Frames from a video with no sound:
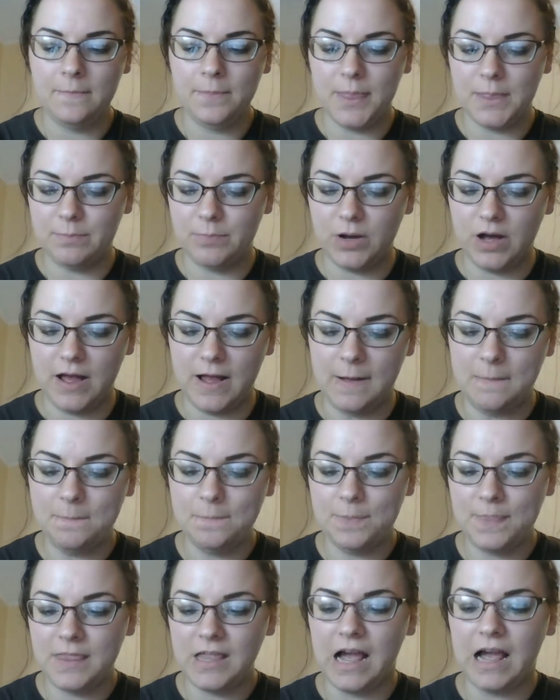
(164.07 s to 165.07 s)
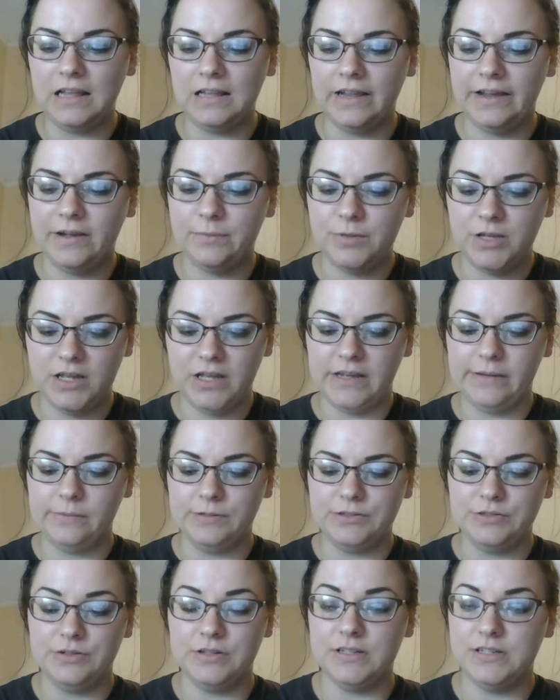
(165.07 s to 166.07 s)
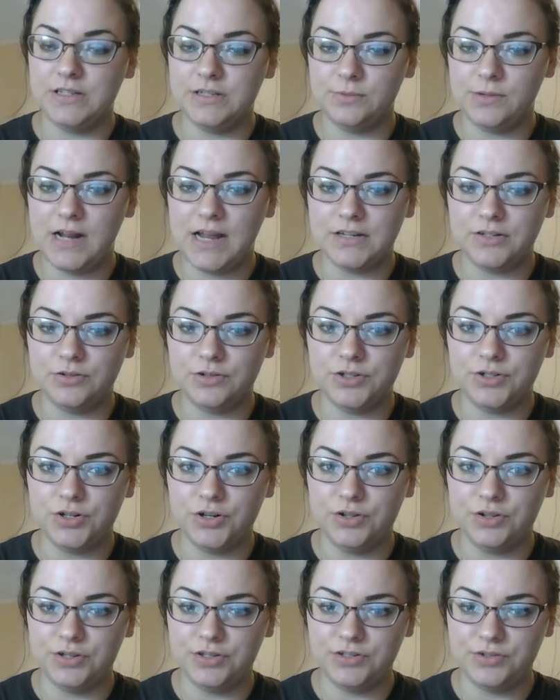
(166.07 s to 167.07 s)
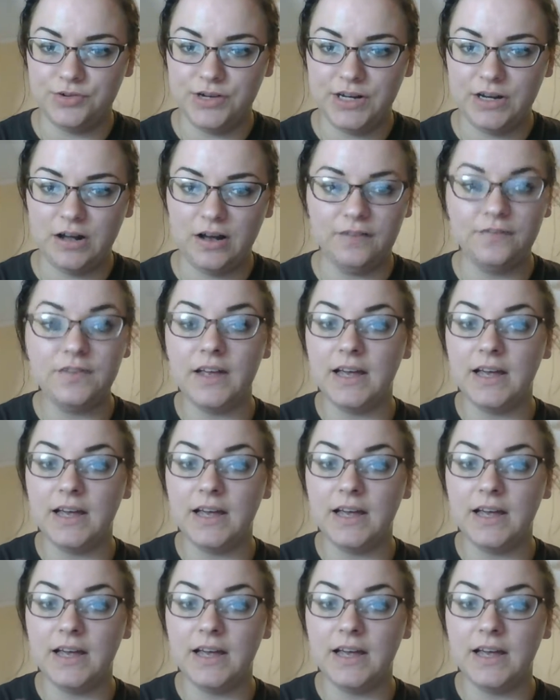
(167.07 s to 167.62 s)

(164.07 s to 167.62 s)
But I like being able to, this is what I do to turn the screen off.